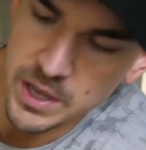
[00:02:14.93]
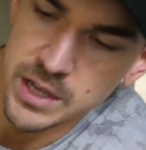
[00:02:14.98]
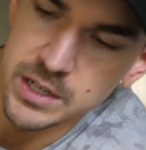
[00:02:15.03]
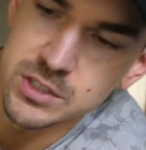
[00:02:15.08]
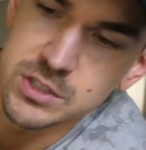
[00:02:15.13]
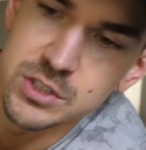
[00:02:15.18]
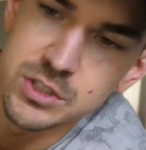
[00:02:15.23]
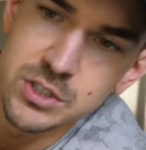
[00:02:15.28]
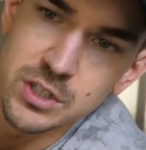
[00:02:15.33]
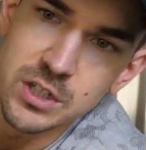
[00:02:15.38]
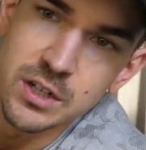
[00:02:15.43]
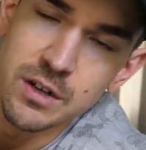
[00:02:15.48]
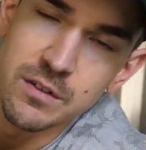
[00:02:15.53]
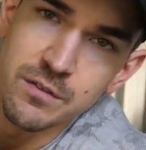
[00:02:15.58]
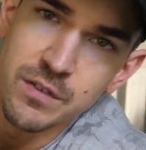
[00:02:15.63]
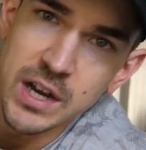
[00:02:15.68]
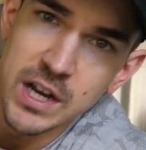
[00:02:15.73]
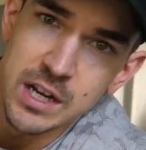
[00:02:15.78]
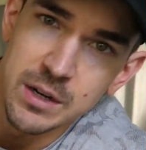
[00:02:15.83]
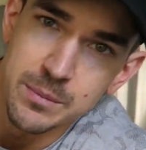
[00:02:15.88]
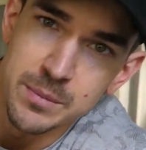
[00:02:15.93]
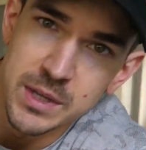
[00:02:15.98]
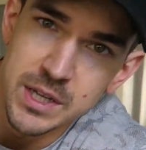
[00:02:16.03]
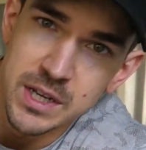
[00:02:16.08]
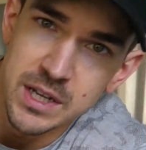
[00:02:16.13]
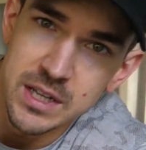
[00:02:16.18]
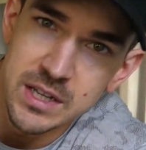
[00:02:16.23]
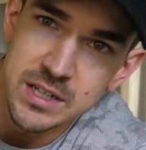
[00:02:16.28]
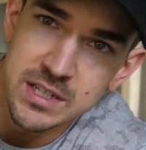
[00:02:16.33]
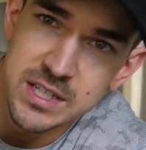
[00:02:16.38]
extra
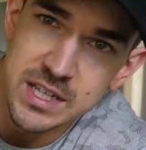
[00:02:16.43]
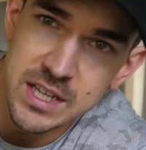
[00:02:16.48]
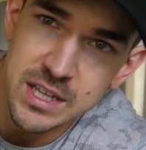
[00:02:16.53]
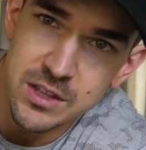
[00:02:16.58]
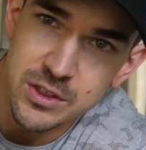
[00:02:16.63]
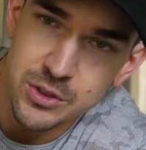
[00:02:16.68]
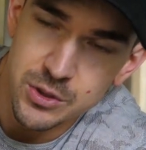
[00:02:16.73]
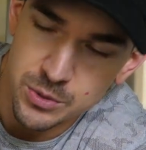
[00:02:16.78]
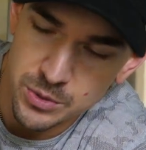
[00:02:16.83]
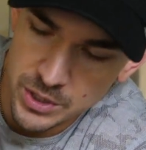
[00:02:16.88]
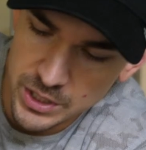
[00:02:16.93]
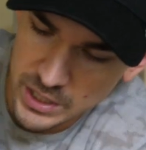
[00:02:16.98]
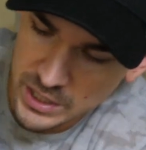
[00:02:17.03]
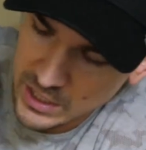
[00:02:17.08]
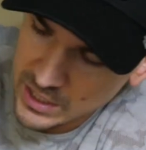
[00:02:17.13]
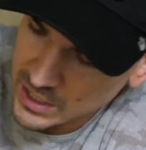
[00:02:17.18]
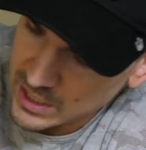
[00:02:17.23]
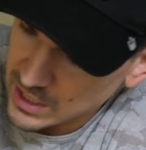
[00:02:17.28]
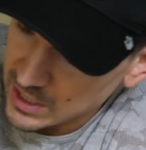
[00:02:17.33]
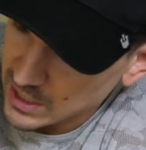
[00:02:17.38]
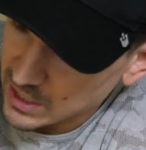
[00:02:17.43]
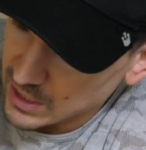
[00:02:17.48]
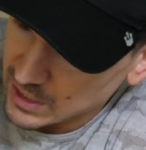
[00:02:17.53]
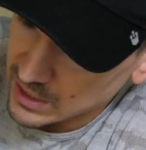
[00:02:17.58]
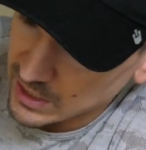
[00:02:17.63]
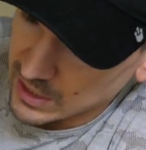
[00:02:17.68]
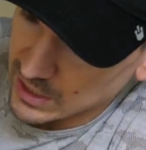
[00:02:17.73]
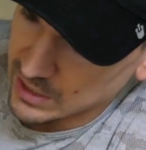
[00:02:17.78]
vitamin D3,